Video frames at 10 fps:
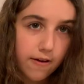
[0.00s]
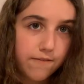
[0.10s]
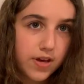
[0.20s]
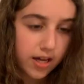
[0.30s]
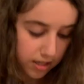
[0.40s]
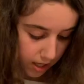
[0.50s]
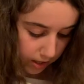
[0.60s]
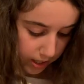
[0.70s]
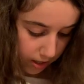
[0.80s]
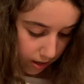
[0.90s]
Van
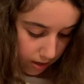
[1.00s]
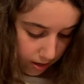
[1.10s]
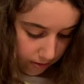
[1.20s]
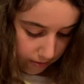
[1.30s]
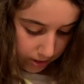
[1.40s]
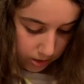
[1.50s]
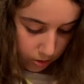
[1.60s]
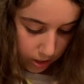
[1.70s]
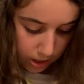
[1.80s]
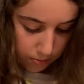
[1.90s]
Yellen,
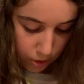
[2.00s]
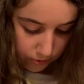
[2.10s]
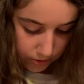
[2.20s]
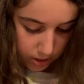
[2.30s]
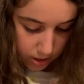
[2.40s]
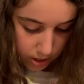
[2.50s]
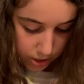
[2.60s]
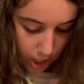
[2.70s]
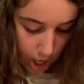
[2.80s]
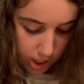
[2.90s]
Victoria Komova,
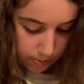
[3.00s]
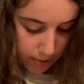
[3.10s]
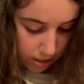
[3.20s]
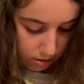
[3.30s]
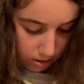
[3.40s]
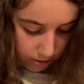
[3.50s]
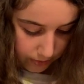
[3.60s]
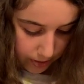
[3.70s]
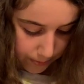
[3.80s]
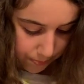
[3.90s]
Dara
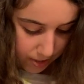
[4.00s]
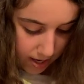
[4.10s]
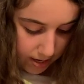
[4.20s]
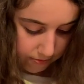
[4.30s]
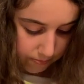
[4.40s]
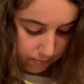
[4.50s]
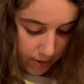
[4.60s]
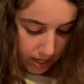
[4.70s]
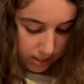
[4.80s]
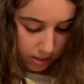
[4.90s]
Spindarova, and
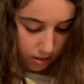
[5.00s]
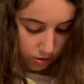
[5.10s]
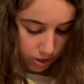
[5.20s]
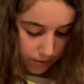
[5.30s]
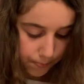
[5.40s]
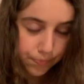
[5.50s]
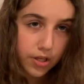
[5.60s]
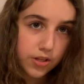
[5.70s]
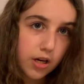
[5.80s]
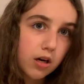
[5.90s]
Madison Kochin.
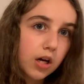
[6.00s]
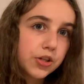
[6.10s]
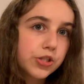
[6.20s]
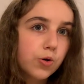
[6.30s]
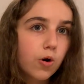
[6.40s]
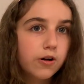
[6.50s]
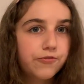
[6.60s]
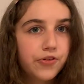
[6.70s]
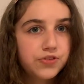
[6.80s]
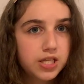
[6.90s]
They all got the score of
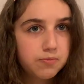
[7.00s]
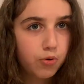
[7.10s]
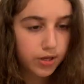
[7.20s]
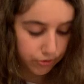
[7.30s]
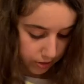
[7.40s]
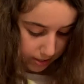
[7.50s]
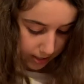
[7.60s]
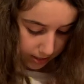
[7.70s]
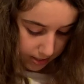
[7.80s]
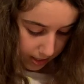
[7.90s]

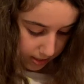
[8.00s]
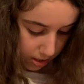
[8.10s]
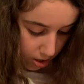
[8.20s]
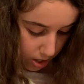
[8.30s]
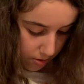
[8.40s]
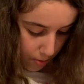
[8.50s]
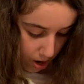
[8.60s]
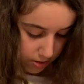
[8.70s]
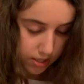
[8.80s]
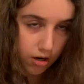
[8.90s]
15.366 on the
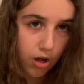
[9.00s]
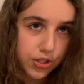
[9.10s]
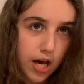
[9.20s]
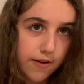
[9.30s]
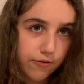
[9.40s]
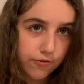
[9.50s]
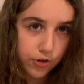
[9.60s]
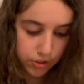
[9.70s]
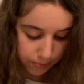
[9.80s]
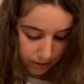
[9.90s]
bars and all tied for
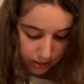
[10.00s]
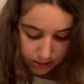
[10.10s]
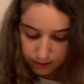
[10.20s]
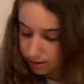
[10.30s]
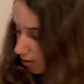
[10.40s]
first place.